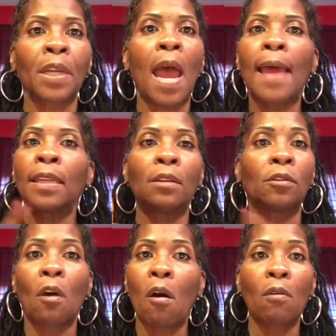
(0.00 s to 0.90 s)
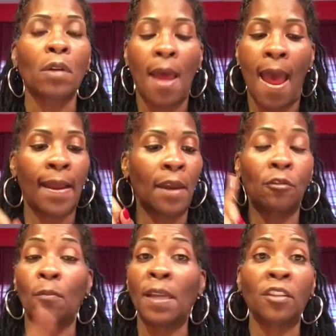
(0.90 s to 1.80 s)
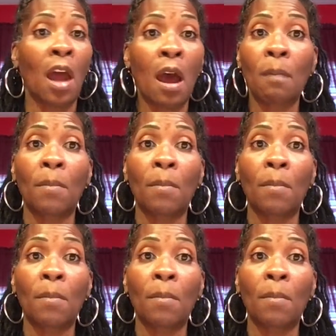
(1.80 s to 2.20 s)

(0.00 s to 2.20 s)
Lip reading: I need to talk. I got to do my job.